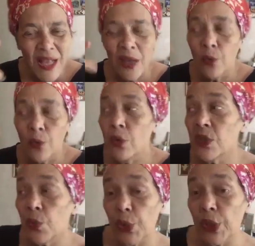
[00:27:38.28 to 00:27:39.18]
who
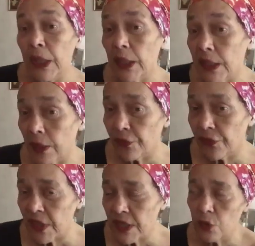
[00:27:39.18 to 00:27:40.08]
is working in the
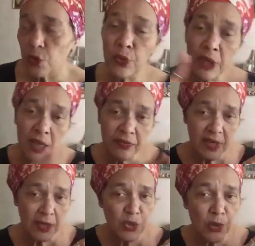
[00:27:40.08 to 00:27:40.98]
office? Do we have
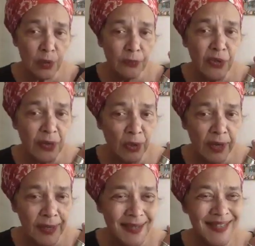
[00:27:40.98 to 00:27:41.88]
sexual
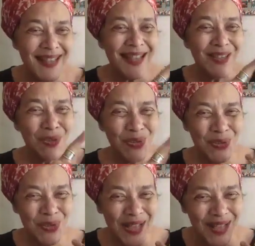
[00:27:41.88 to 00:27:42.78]
violence?
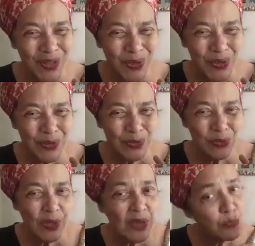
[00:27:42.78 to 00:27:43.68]
Do
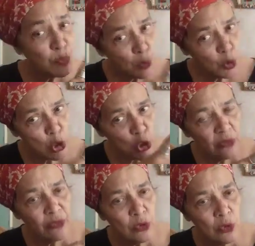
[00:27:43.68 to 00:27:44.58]
we have promotion
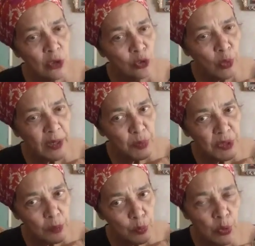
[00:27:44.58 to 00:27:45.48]
for the non-white
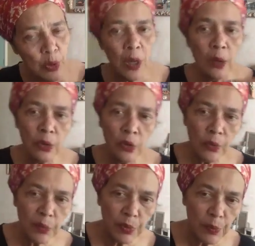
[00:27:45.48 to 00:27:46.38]
people? How
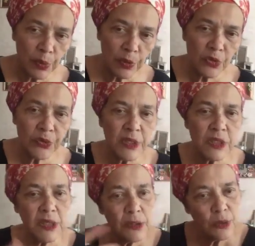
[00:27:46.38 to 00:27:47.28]
non-white people are
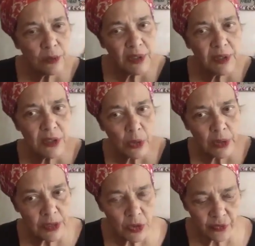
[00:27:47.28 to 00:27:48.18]
treated? And so on
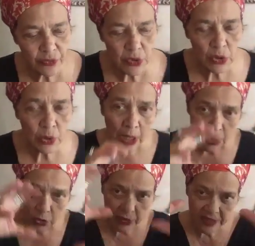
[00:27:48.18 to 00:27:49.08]
and so forth. So
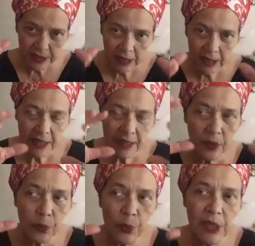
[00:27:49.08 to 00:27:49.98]
to see it as
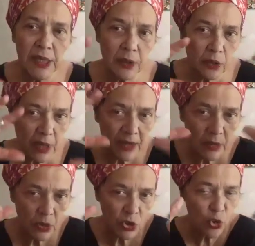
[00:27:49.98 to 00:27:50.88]

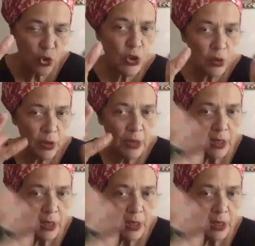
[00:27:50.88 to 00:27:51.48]
a social